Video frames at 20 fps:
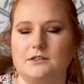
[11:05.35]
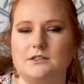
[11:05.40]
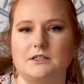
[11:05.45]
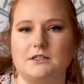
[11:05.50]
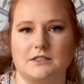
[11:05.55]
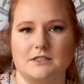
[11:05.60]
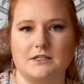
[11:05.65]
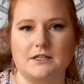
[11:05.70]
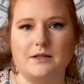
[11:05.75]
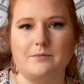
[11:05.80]

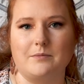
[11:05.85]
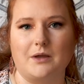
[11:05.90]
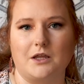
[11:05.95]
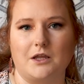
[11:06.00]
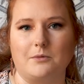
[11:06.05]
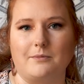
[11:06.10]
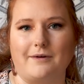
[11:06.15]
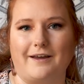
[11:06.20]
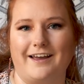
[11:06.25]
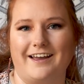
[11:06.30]
Doesn't that make
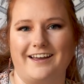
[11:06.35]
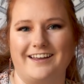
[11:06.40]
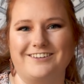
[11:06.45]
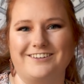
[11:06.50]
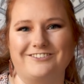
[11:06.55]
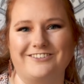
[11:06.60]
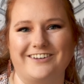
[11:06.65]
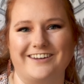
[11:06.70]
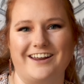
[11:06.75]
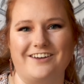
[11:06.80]
you
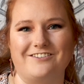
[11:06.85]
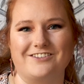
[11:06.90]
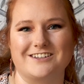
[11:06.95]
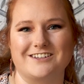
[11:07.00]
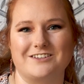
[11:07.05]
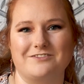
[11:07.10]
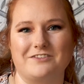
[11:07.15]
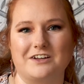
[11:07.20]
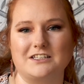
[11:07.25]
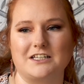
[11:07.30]
mad whenever
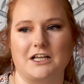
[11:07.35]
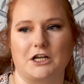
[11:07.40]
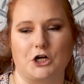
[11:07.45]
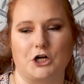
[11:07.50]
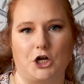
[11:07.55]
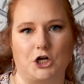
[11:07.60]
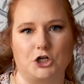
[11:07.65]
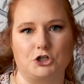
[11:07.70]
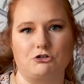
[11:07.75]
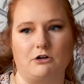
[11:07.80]
somebody's like
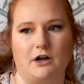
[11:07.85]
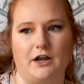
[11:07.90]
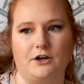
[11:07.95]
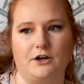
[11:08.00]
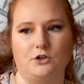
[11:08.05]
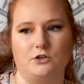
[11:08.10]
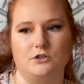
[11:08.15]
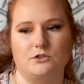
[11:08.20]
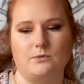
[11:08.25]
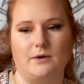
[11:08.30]
not trying
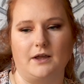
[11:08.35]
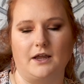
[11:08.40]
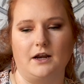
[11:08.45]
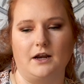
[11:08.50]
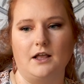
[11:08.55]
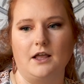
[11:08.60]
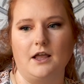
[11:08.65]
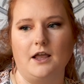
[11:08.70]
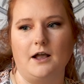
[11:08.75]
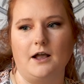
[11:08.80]
to lose
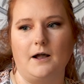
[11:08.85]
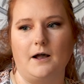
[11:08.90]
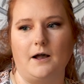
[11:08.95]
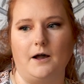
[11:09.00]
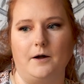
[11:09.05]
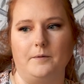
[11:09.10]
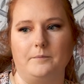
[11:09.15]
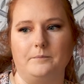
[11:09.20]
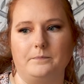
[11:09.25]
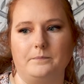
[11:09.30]
weight,
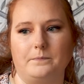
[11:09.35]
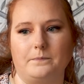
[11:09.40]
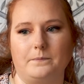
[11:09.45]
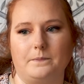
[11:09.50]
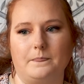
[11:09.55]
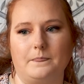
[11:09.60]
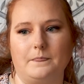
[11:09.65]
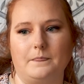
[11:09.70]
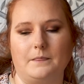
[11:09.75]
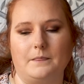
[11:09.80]

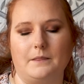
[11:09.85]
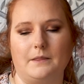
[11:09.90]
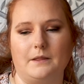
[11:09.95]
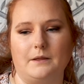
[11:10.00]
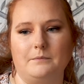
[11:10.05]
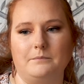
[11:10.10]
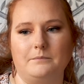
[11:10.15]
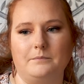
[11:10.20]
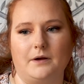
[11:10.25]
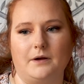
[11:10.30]

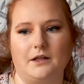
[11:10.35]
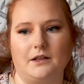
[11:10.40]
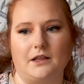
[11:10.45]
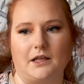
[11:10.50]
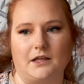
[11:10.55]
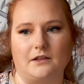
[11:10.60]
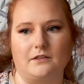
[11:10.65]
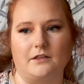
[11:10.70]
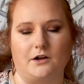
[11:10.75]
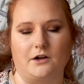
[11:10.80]
but
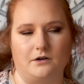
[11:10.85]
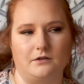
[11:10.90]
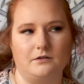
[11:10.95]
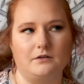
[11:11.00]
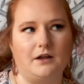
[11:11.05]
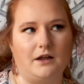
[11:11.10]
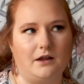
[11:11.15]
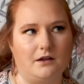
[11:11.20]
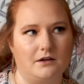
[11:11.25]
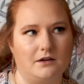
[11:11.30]
like they're
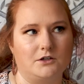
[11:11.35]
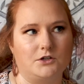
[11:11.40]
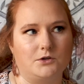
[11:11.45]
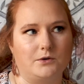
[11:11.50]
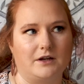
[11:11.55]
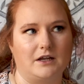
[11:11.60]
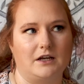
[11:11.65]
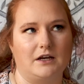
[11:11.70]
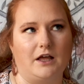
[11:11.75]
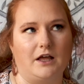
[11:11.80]

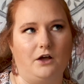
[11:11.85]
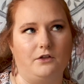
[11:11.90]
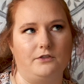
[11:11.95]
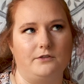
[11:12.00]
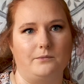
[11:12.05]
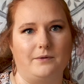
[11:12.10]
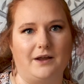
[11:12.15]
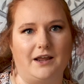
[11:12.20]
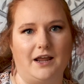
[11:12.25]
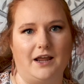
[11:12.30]
doing it in a
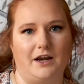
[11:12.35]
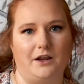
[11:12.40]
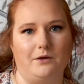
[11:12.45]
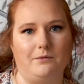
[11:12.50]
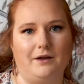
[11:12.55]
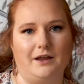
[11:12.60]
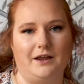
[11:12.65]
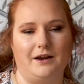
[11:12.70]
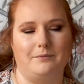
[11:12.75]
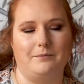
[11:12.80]
healthy way
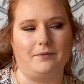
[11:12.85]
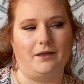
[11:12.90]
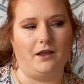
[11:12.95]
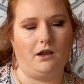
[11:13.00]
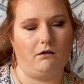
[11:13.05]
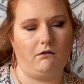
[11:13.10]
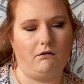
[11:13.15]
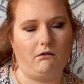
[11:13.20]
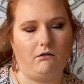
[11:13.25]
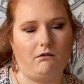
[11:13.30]
anyway, and I'm like,
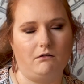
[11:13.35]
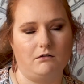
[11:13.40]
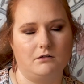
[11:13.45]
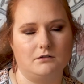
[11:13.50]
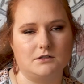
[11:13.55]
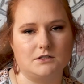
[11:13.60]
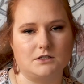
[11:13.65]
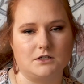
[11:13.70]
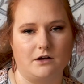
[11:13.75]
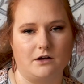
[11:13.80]
oh,
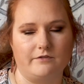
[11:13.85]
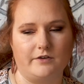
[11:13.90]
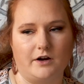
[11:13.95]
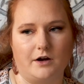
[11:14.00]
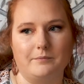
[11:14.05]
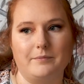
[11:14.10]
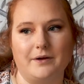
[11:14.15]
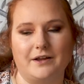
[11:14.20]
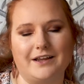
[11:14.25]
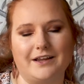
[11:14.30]
it's not
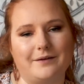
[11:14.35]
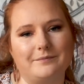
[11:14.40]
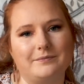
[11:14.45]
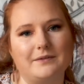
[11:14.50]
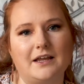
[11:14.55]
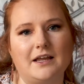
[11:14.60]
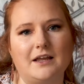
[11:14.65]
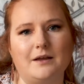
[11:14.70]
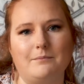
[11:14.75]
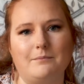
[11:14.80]
fair. But yeah,
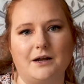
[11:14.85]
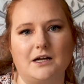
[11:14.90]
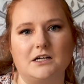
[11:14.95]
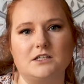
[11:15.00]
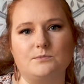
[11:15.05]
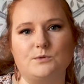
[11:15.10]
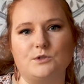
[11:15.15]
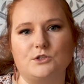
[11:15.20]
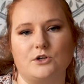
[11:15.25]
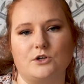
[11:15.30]
my
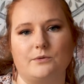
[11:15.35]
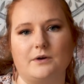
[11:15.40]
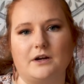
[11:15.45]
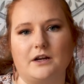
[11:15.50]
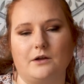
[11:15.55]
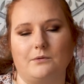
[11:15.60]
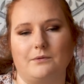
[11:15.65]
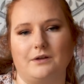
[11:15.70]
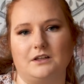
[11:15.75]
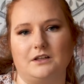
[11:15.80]
husband's
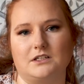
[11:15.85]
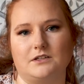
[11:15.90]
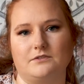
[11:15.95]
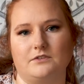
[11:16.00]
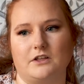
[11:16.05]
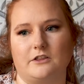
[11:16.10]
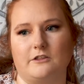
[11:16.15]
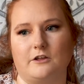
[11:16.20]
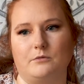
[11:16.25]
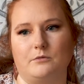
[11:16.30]
already a
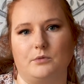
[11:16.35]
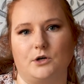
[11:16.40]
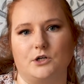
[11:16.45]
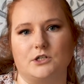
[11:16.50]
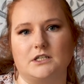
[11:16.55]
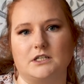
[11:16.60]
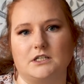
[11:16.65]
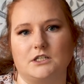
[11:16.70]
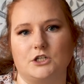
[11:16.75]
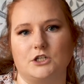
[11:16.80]
relatively thin
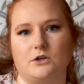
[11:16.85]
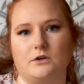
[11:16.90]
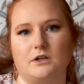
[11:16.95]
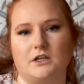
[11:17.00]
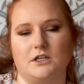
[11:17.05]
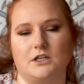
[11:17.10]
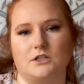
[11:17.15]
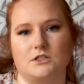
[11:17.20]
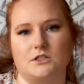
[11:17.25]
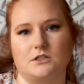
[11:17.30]
person, so
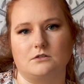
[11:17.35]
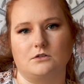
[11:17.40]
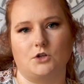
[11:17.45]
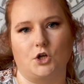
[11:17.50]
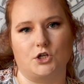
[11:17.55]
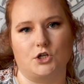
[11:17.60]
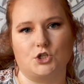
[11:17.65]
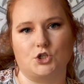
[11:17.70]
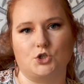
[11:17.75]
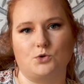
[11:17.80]
he's
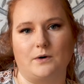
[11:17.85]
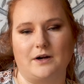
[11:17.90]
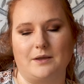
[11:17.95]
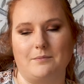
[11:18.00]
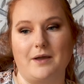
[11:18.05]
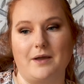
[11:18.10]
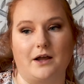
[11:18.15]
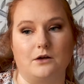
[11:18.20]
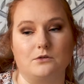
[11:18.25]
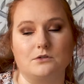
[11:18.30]
lost 20
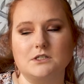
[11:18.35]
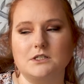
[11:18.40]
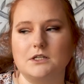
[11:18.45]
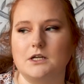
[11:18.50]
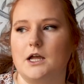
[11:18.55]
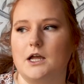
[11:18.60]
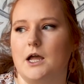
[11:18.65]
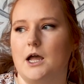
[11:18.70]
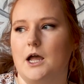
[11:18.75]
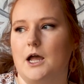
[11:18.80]
pounds,
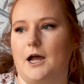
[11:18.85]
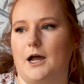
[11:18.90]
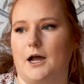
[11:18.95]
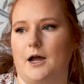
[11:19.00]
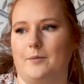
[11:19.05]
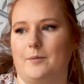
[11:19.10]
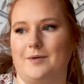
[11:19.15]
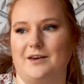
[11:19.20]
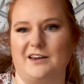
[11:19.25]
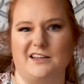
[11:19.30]

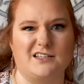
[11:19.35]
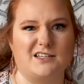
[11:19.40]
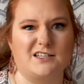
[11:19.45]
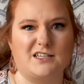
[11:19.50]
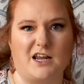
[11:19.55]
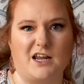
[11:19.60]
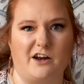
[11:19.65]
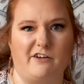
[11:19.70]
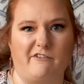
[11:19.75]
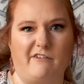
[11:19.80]
and he's
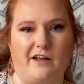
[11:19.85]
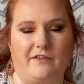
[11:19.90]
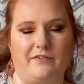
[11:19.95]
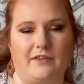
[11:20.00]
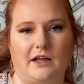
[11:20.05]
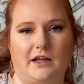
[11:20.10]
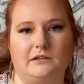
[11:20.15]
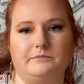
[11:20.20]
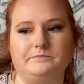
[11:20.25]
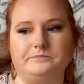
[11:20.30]
stayed around
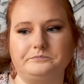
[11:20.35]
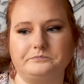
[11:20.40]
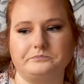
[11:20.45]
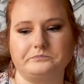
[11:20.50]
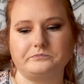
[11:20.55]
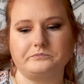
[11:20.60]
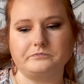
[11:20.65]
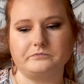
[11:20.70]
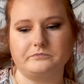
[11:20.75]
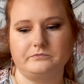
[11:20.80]
that
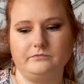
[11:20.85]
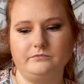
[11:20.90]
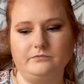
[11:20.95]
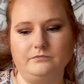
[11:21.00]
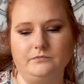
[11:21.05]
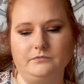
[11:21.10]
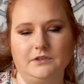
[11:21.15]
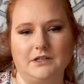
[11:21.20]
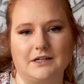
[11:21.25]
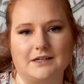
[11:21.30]

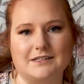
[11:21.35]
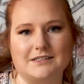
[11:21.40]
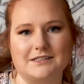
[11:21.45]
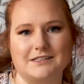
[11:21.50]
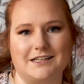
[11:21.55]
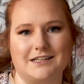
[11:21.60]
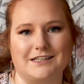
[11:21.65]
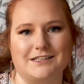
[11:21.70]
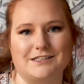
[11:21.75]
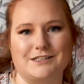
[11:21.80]

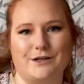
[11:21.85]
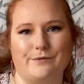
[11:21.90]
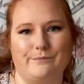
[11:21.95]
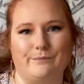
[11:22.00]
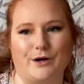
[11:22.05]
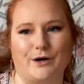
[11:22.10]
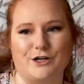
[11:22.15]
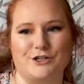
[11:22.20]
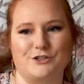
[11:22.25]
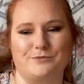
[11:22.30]
since
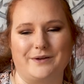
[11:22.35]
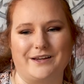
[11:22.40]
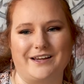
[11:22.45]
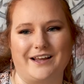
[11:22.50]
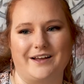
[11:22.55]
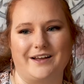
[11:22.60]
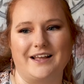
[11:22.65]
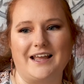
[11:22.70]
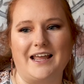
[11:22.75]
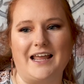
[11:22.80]
March. But
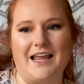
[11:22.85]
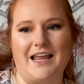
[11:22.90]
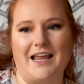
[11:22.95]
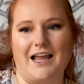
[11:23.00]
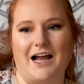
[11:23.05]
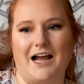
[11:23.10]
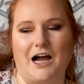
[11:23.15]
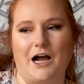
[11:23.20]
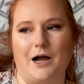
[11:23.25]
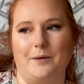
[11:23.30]
yeah,
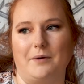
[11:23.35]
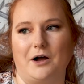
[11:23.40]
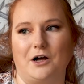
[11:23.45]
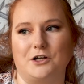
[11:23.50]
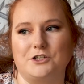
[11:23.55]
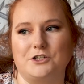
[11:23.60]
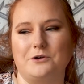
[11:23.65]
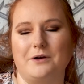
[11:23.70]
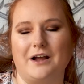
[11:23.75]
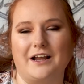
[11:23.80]

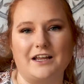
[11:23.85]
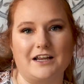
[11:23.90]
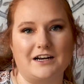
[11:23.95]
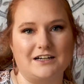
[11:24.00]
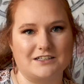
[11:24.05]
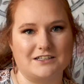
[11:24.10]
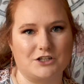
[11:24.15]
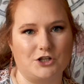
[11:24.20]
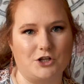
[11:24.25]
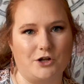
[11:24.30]
also I get
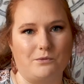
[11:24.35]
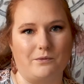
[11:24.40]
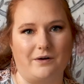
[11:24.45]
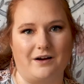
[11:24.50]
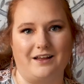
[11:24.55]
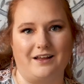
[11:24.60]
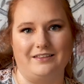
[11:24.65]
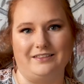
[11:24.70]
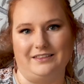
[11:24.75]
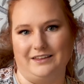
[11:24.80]
asked a lot
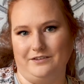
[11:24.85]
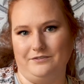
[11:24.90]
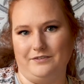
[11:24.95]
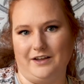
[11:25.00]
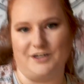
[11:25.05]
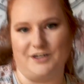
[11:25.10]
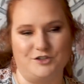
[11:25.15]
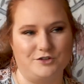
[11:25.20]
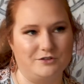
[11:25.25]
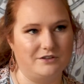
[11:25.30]
where I live.
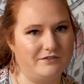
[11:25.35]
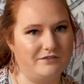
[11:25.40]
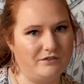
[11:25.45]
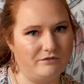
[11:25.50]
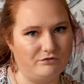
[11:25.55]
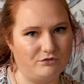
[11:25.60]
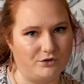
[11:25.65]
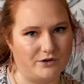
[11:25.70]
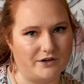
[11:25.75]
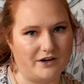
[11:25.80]
I do live in
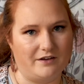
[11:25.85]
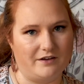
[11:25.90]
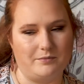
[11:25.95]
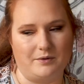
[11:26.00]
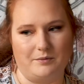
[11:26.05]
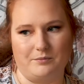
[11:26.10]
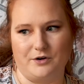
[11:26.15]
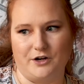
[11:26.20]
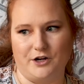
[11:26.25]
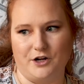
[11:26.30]
Florida. I've
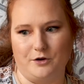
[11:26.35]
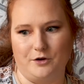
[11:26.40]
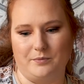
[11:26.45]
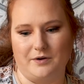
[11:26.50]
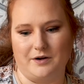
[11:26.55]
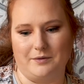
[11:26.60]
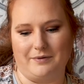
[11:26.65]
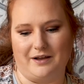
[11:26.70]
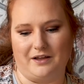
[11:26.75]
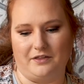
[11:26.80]
been pretty
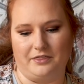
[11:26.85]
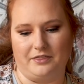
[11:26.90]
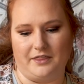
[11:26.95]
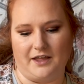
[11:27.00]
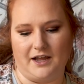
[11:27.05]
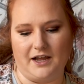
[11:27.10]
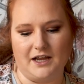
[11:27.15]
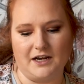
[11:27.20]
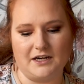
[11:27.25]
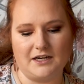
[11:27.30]
open about
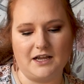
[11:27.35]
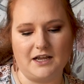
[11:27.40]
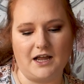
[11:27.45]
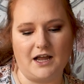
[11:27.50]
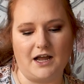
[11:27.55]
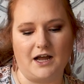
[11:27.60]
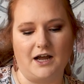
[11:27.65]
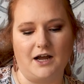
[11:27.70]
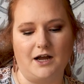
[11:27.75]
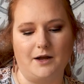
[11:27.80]
that.
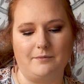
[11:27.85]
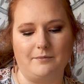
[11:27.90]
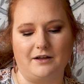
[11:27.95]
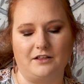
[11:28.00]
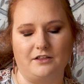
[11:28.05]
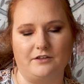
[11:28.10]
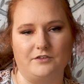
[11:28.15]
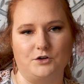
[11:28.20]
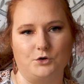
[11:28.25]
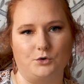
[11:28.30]
I
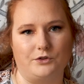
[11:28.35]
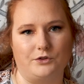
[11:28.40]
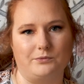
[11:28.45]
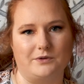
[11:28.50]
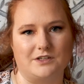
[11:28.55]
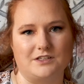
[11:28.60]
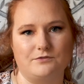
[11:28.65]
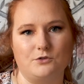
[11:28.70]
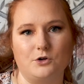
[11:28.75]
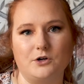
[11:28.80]
live in
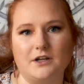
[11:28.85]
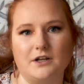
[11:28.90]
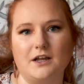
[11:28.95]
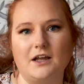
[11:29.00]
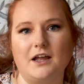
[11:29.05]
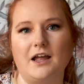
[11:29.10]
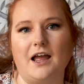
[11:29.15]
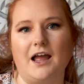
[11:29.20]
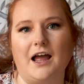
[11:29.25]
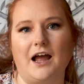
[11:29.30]
Northwest Florida.
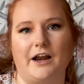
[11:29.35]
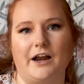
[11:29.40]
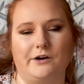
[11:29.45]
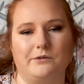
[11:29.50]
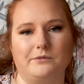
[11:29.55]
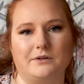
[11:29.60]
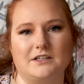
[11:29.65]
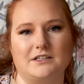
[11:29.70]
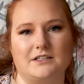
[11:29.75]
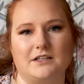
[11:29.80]
I
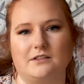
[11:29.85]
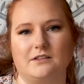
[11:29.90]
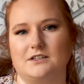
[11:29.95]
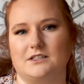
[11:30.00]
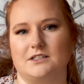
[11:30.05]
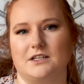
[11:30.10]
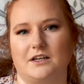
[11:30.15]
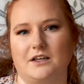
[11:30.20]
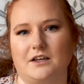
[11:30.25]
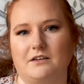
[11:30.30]
don't really say the
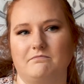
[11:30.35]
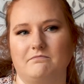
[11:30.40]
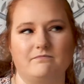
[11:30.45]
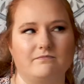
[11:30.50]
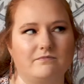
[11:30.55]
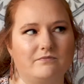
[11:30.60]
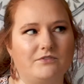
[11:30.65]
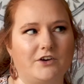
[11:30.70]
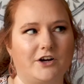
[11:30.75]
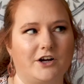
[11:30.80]
city
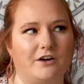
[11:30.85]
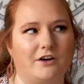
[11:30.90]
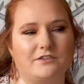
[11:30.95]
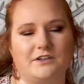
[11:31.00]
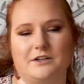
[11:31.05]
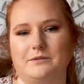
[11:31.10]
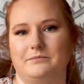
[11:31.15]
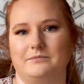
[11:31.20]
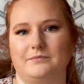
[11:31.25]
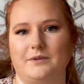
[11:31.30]
very
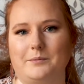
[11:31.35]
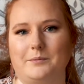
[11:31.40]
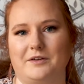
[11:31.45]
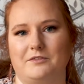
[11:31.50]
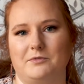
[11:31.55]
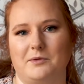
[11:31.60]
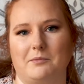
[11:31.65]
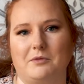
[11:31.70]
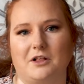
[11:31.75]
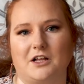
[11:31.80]
often. I mean,
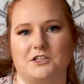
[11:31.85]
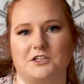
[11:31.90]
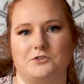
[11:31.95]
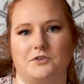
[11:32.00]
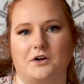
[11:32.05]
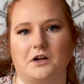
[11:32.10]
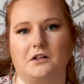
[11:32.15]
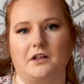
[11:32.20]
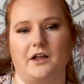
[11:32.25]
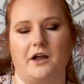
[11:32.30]
if people ask
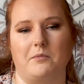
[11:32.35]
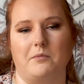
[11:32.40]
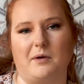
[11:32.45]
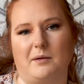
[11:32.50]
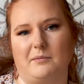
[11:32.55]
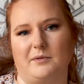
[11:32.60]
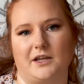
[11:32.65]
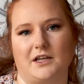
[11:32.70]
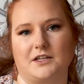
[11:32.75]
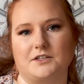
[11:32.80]
directly, I'll
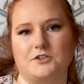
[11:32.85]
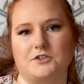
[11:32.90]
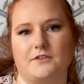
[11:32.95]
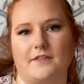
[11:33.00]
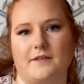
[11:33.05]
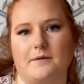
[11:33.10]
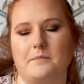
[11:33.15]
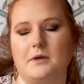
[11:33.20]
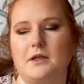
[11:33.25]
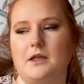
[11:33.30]
probably answer
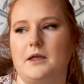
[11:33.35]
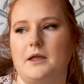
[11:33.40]
them.